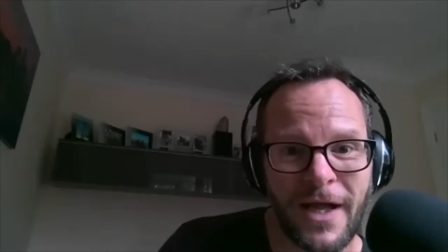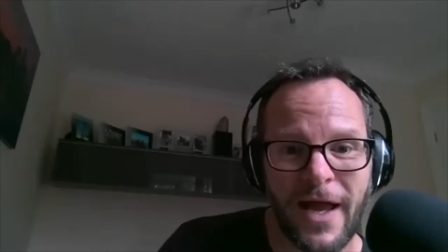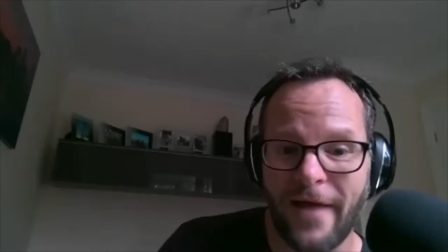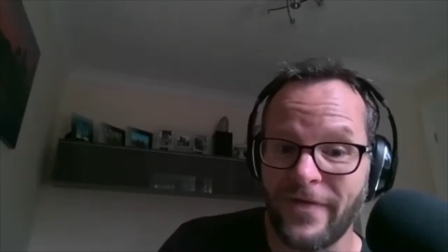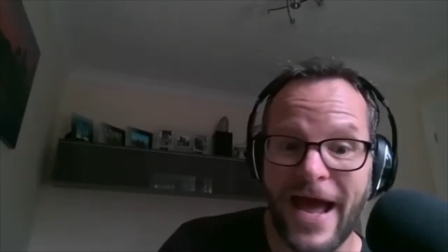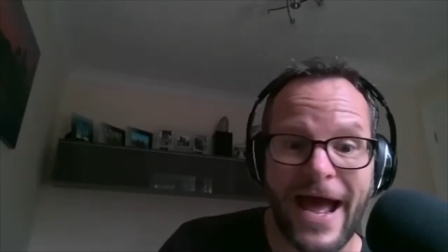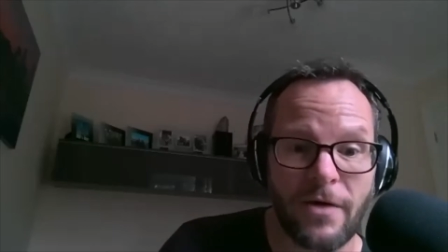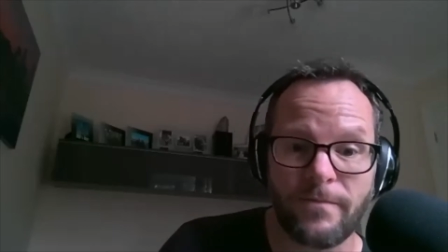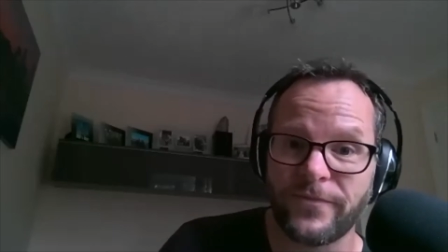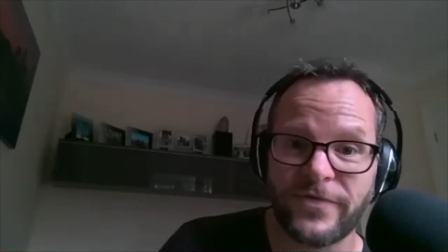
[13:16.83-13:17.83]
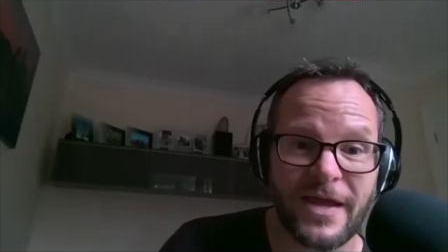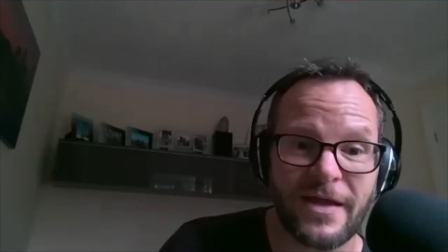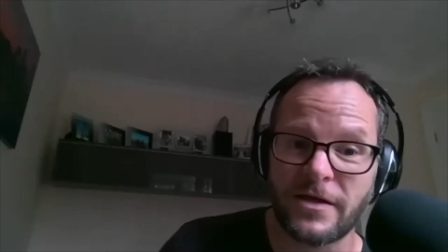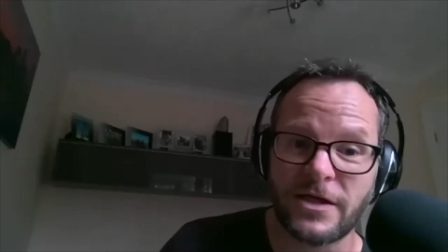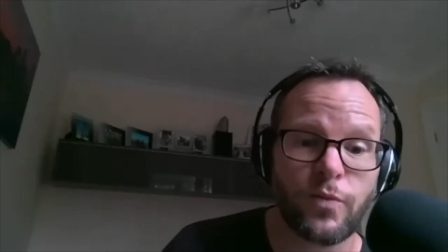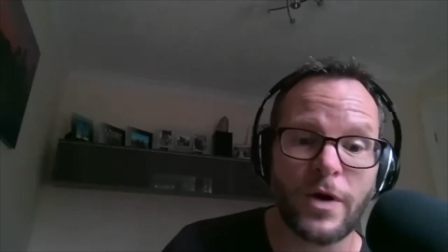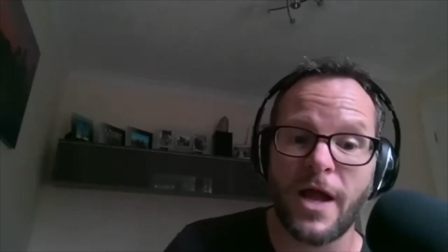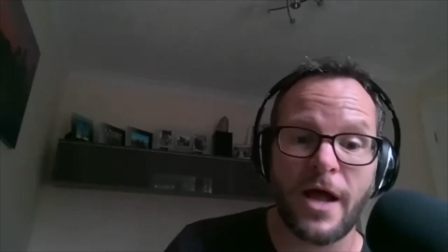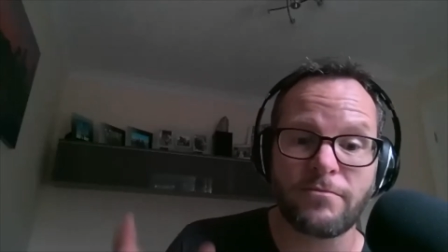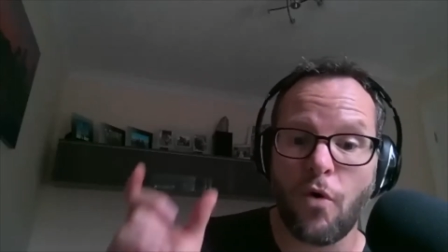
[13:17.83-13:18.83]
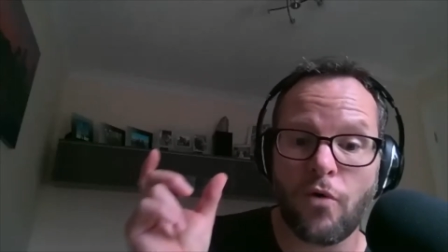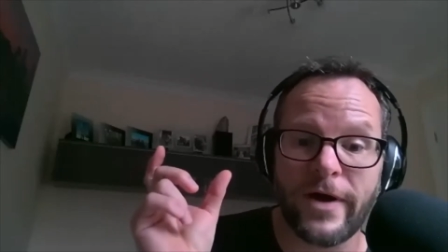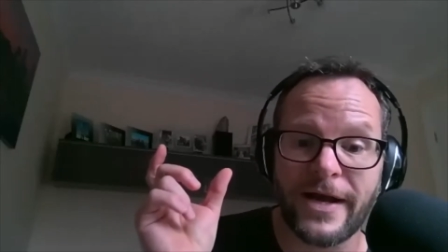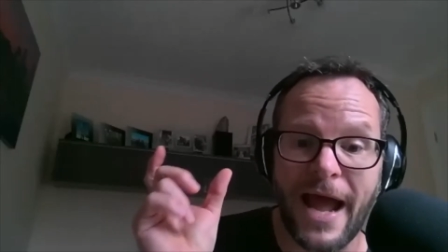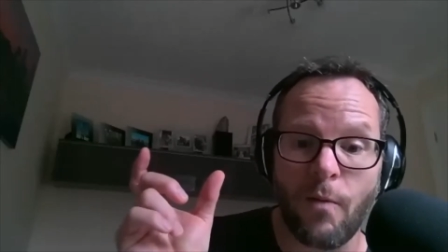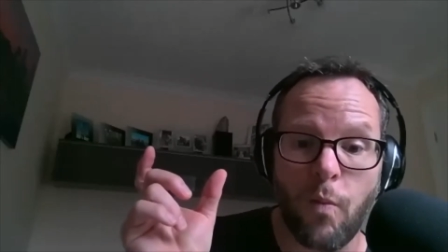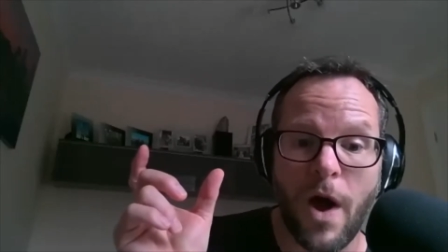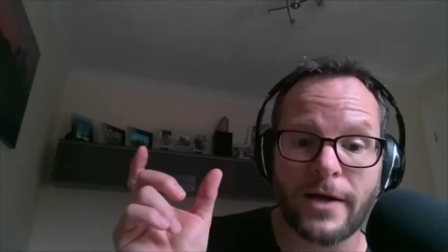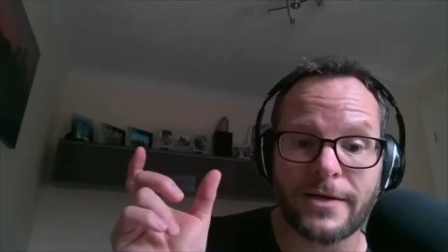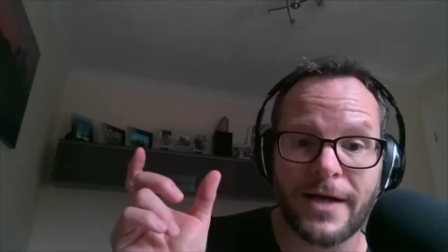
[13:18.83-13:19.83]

And that you will learn more in that 1